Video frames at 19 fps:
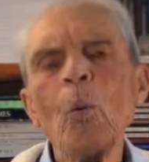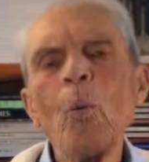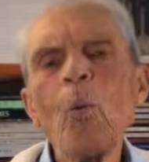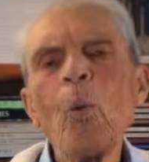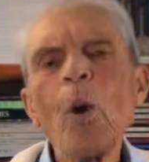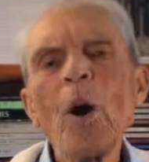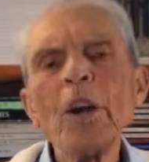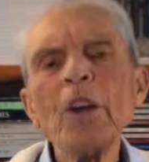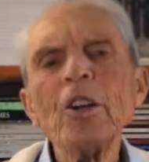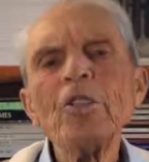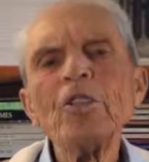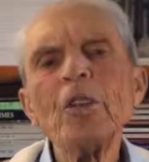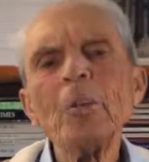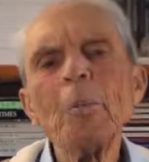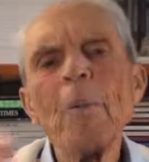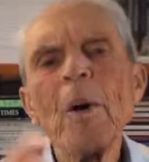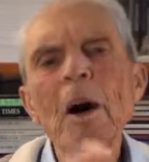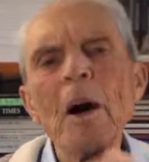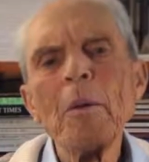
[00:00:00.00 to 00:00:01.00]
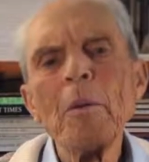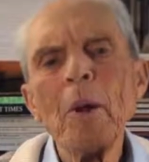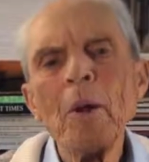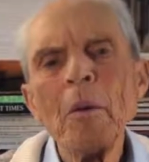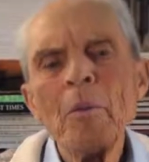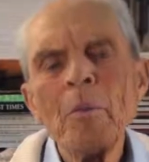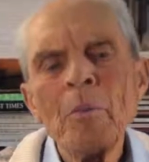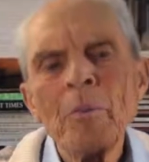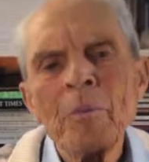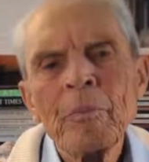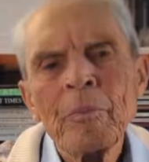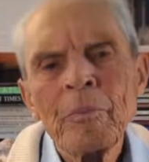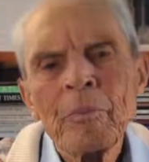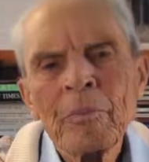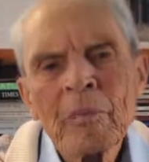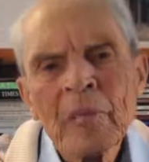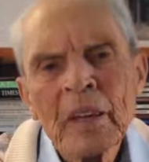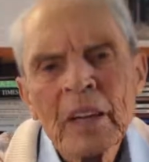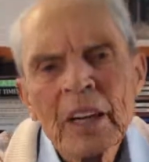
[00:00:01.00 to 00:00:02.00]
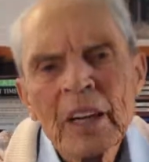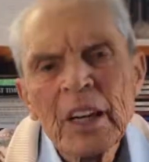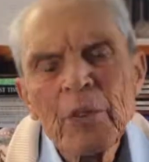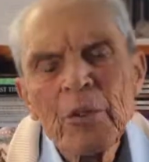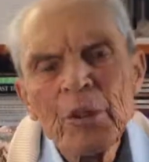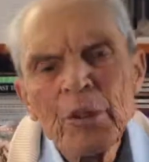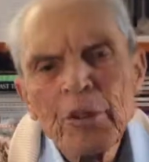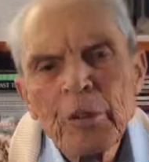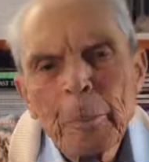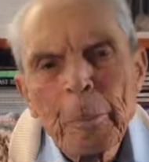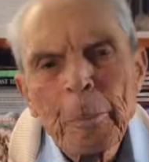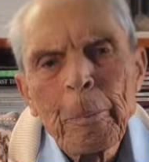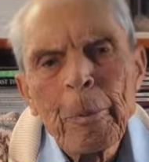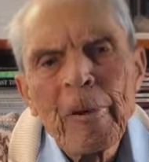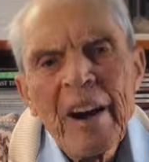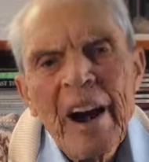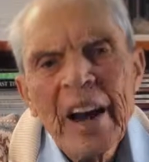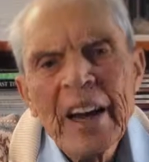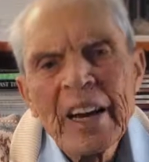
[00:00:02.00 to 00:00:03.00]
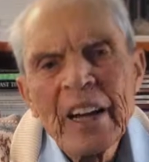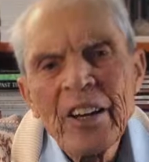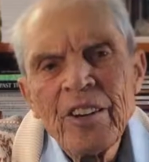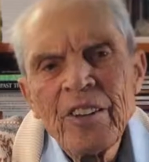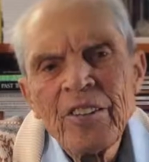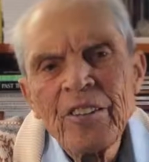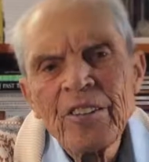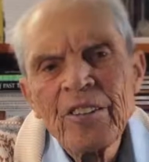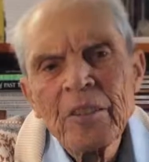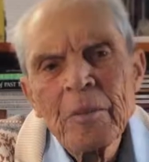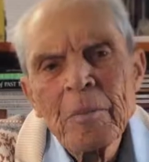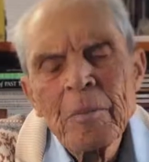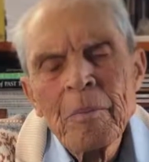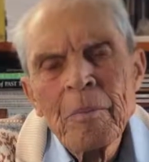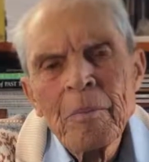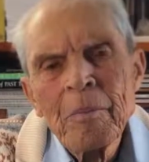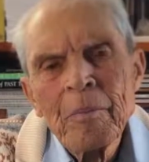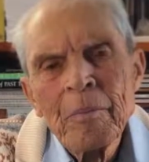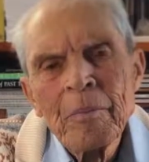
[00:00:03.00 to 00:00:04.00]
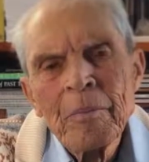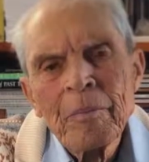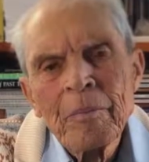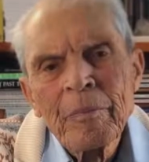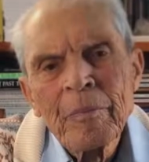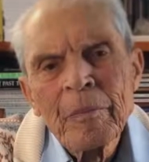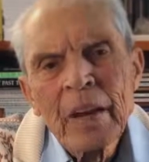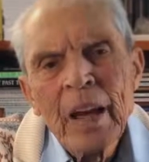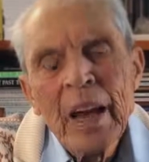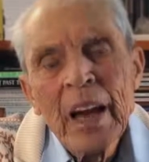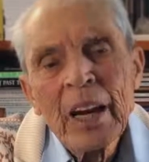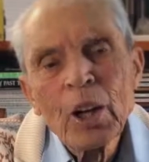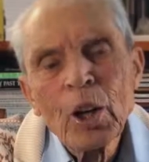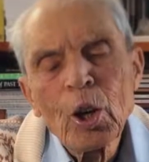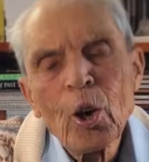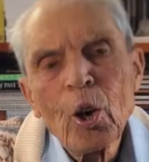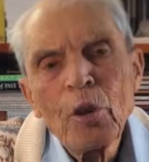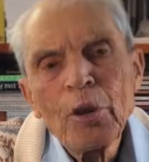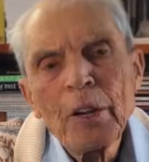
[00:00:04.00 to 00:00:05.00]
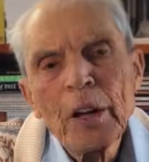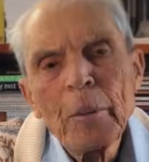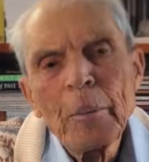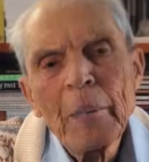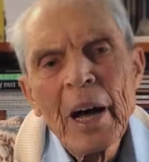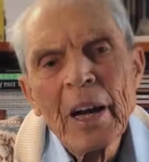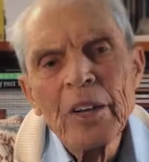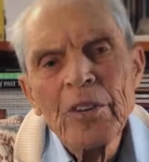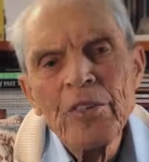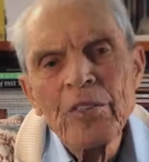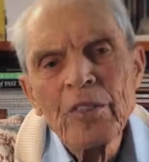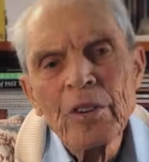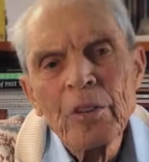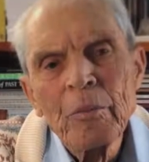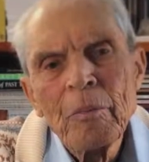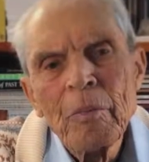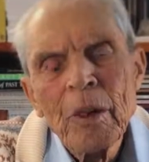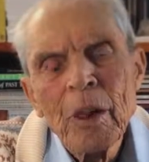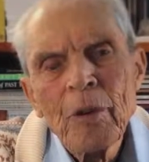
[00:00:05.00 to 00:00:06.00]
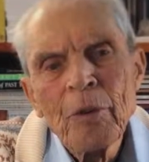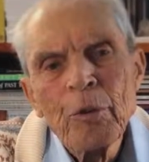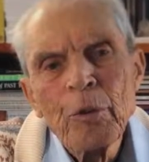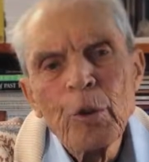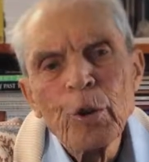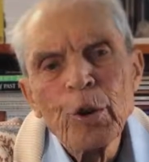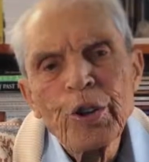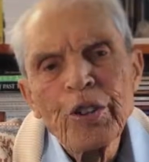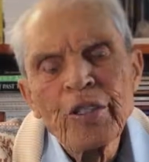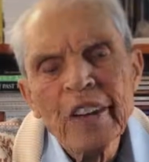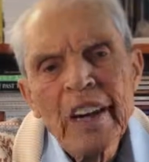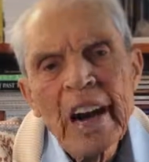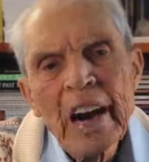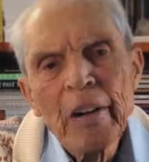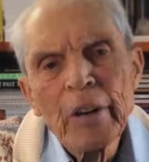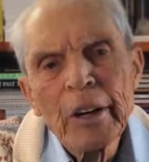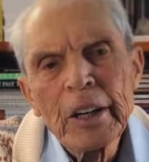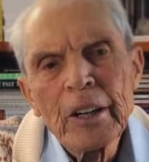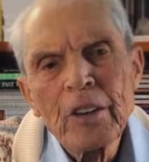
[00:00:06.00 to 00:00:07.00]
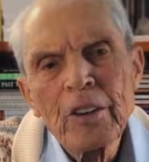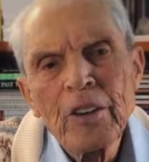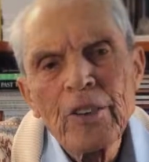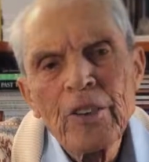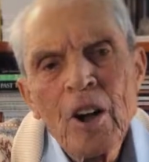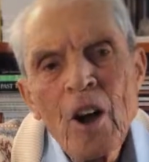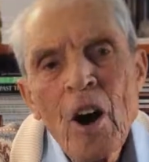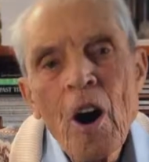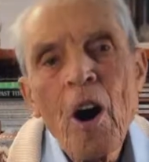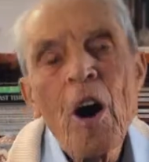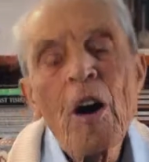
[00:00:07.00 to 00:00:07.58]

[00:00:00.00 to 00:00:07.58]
Why does the Bible give us praise and condemnation for its characters?